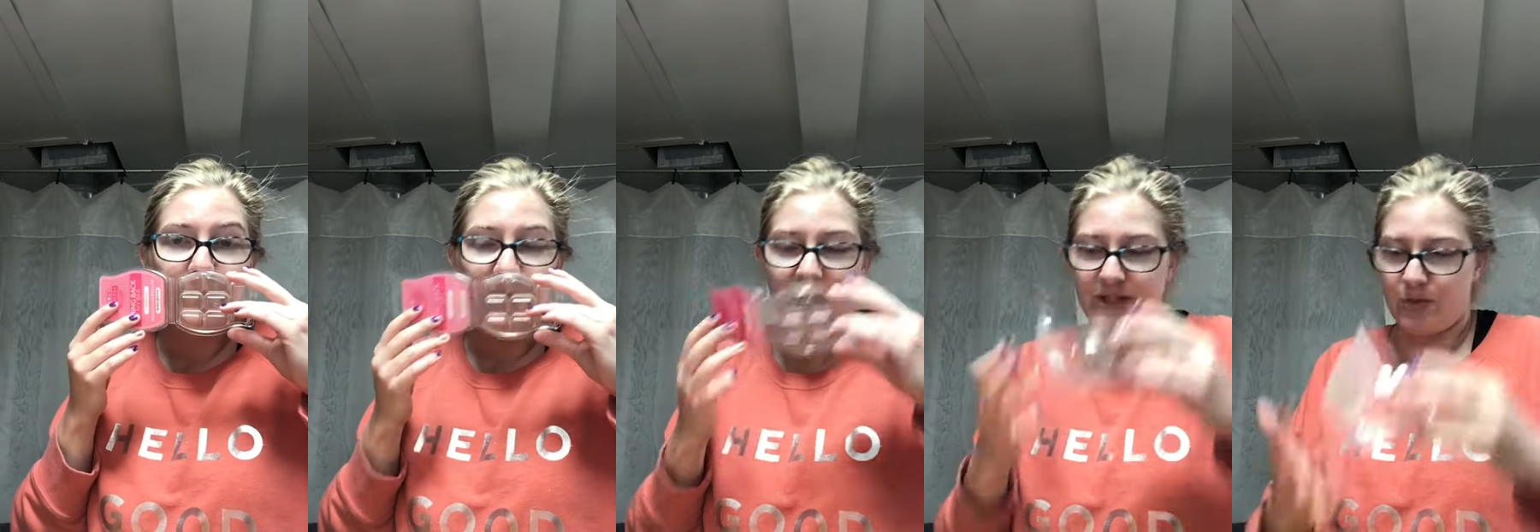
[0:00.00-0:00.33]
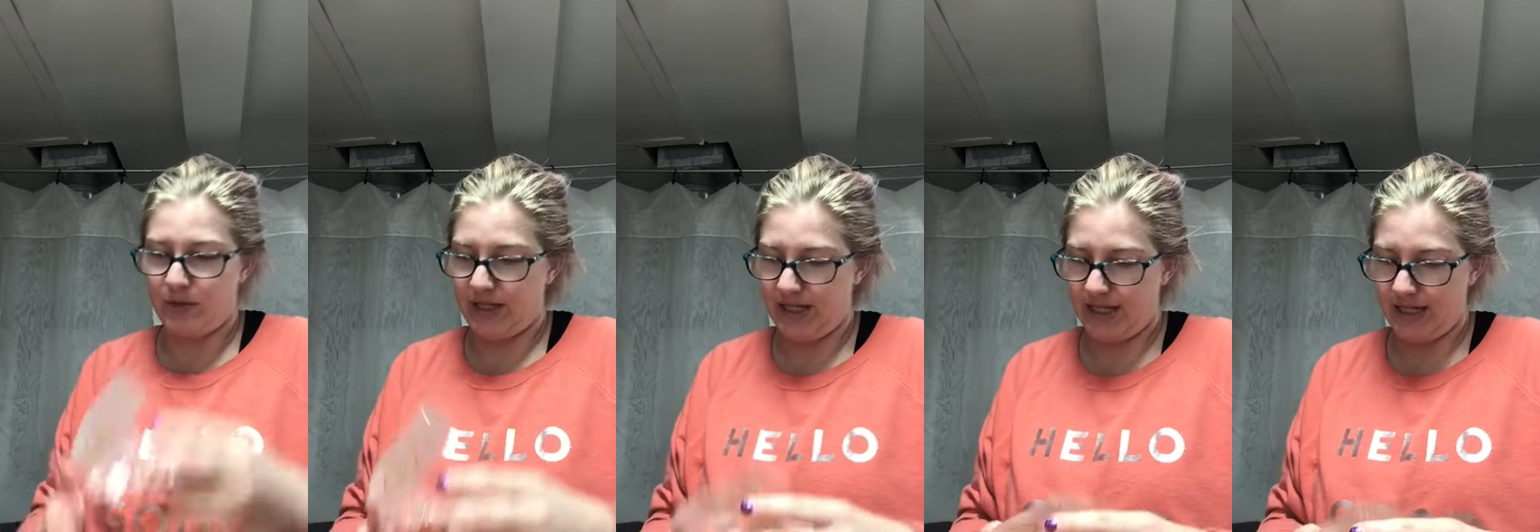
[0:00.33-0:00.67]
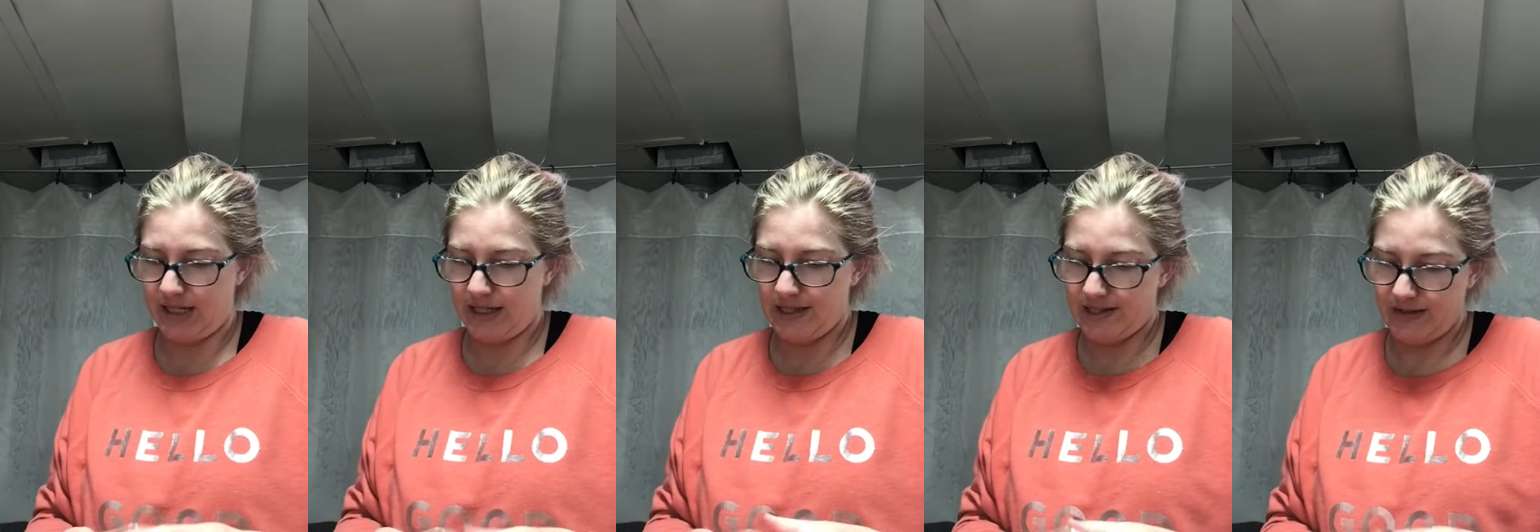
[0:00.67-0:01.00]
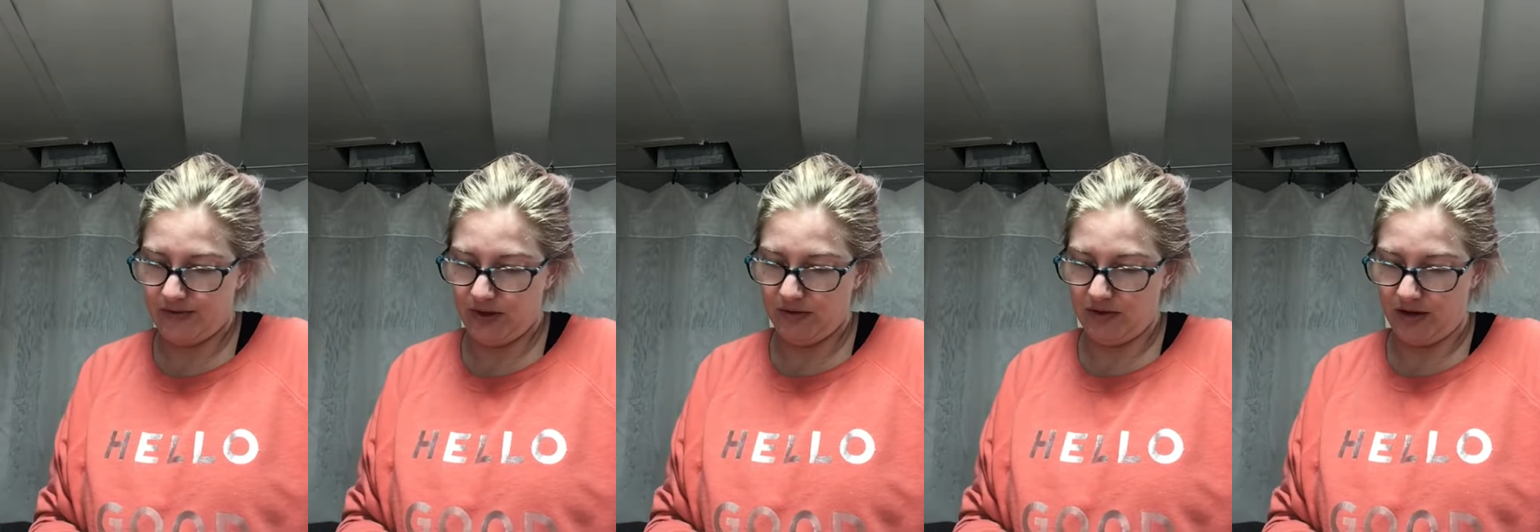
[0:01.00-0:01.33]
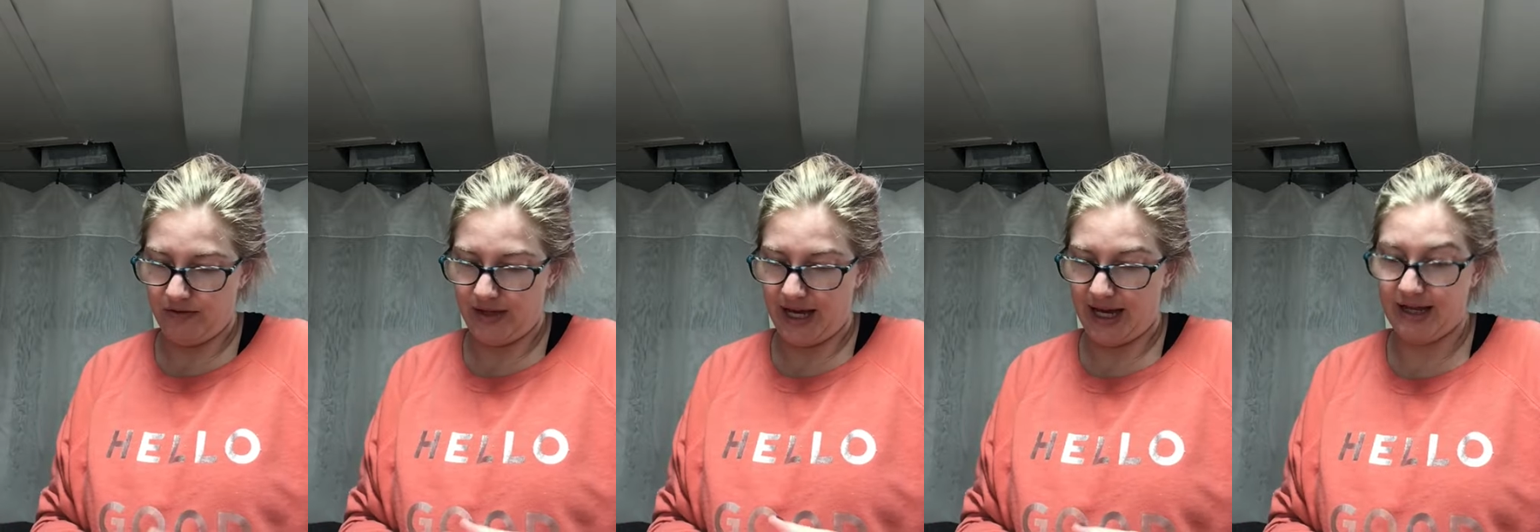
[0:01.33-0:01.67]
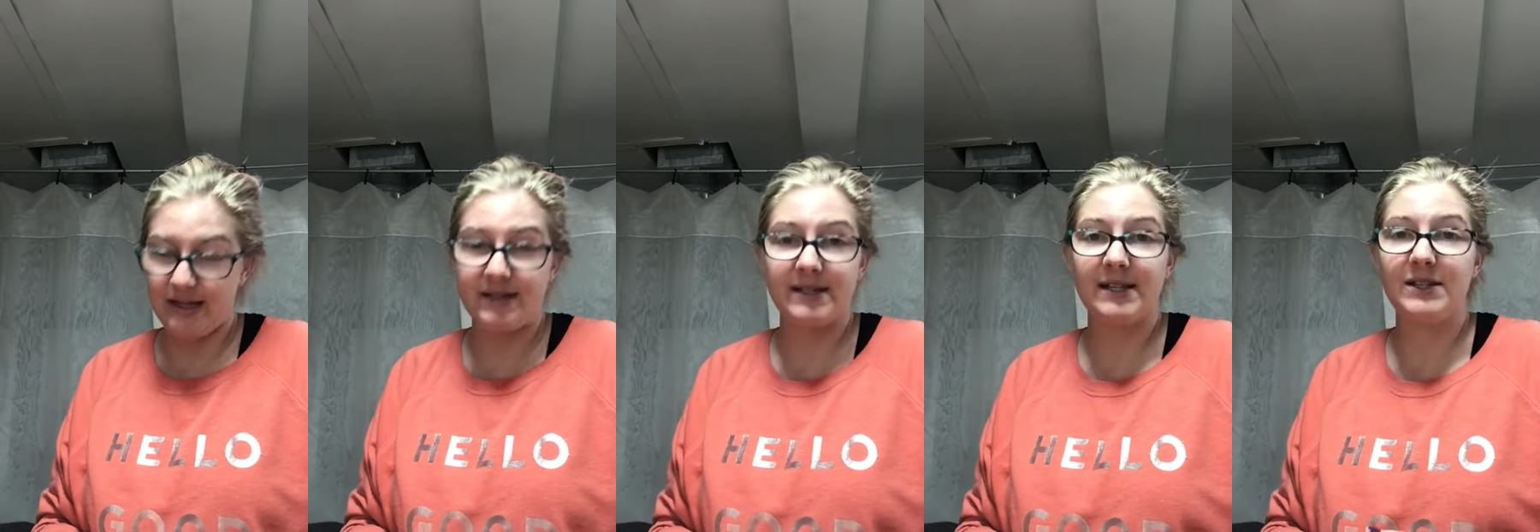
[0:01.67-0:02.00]
That's what it is. If you love
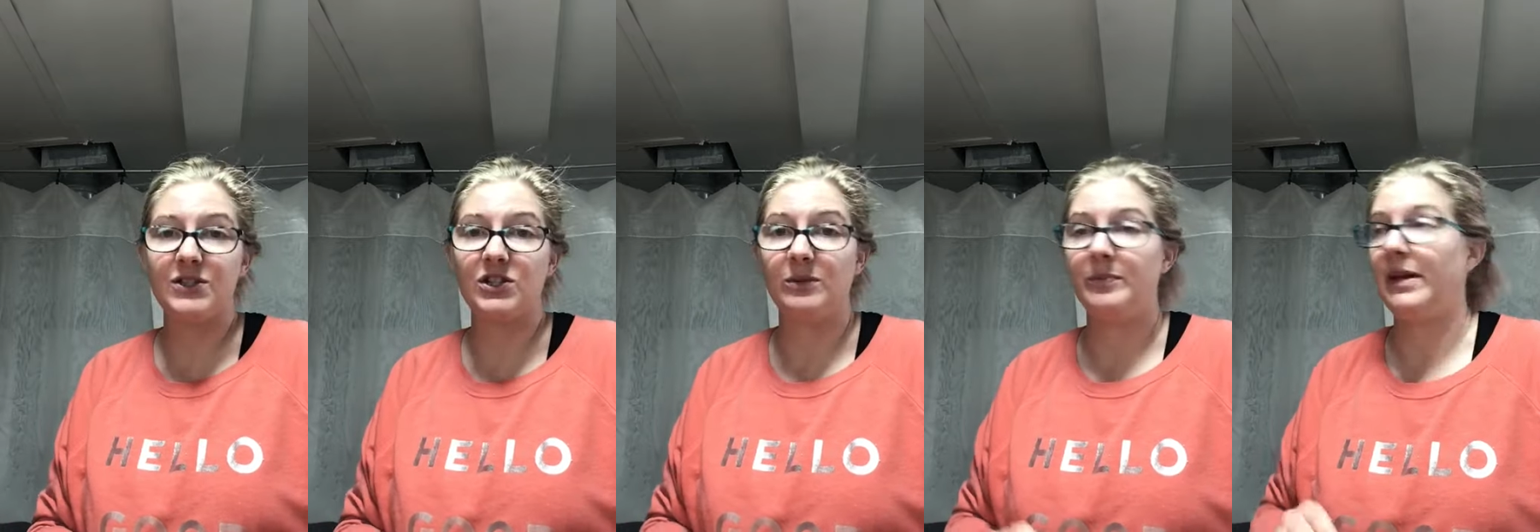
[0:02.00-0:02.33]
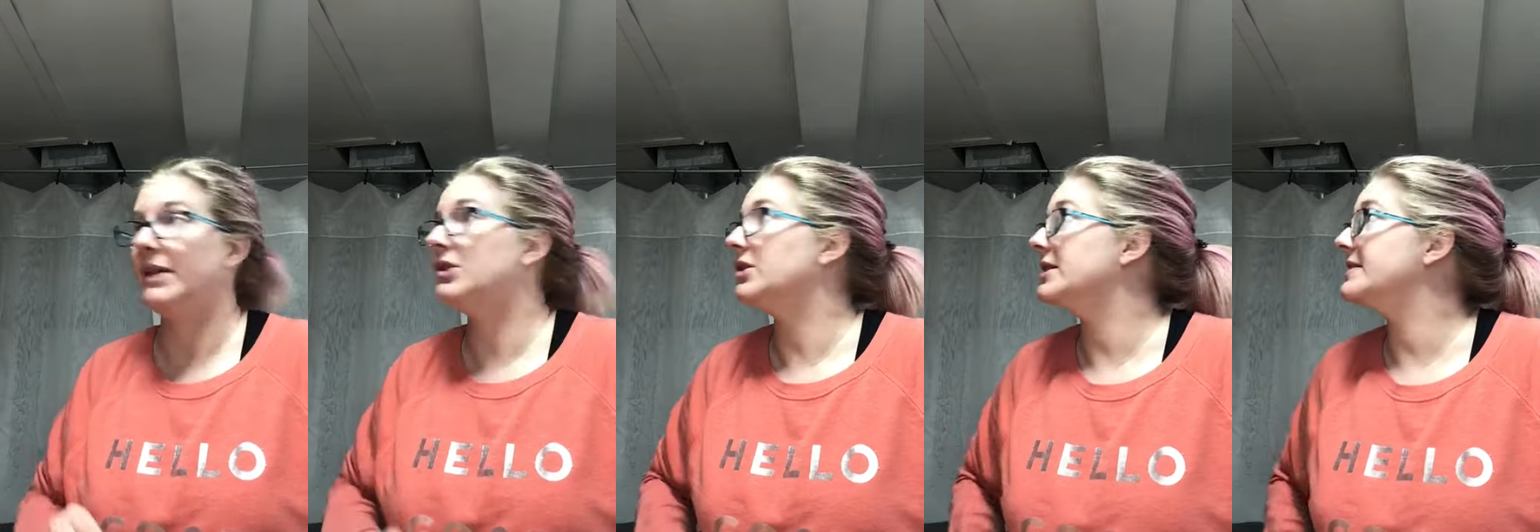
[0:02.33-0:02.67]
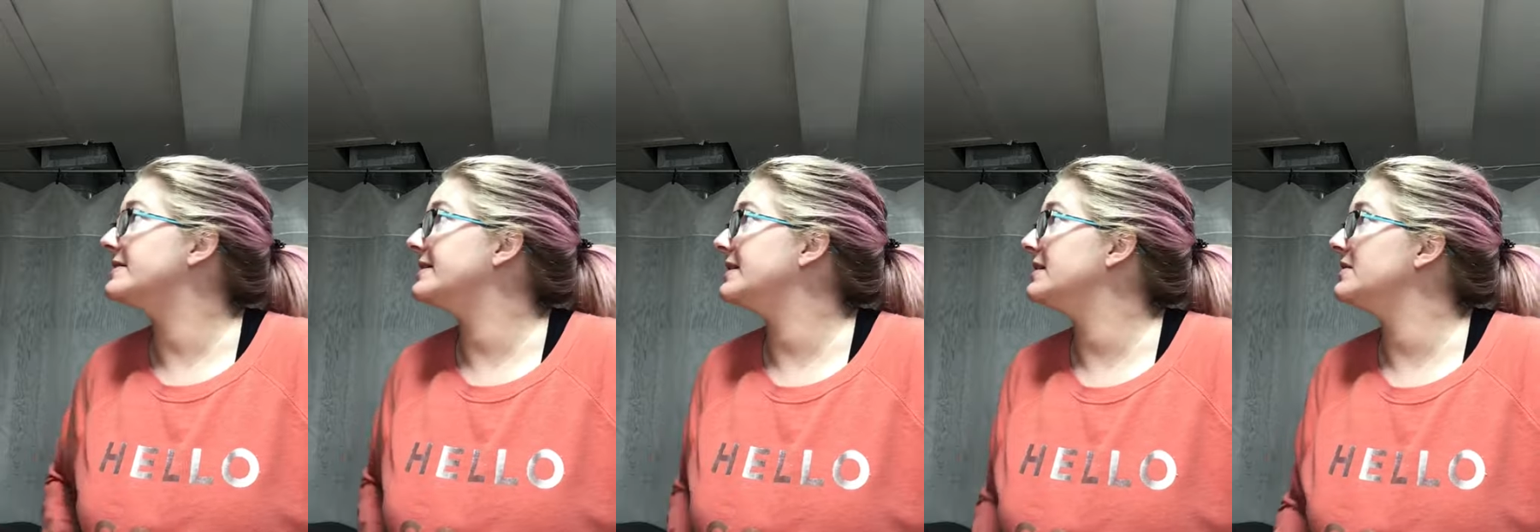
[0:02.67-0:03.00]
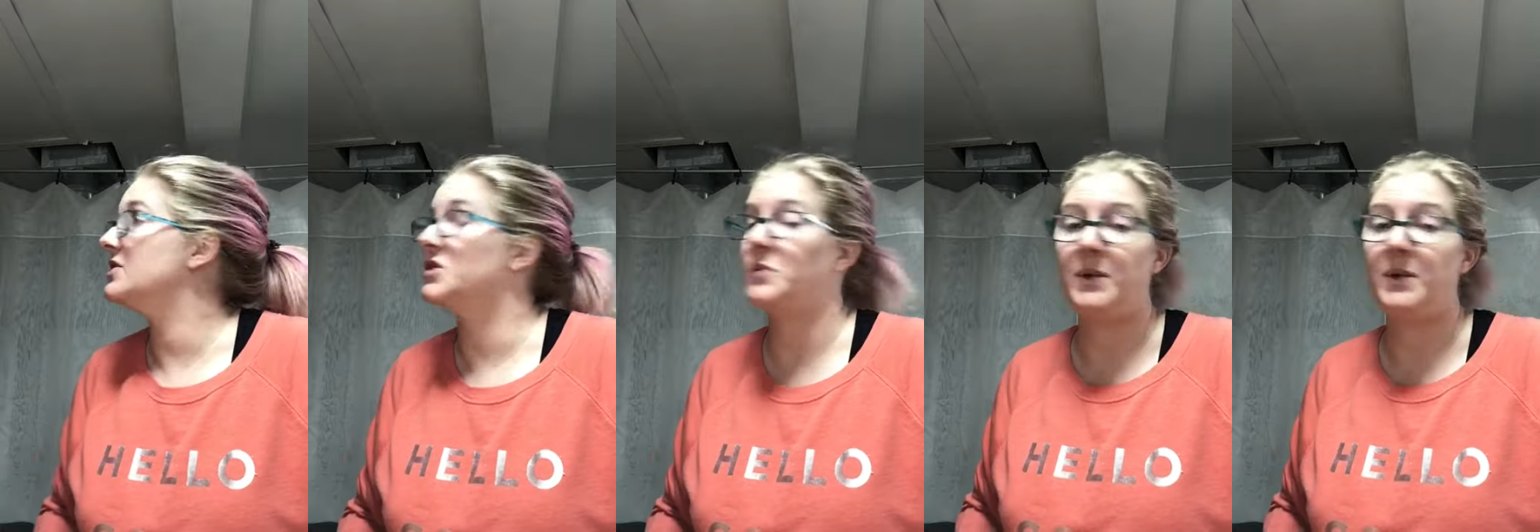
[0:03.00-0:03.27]
cake scents or bakery scents,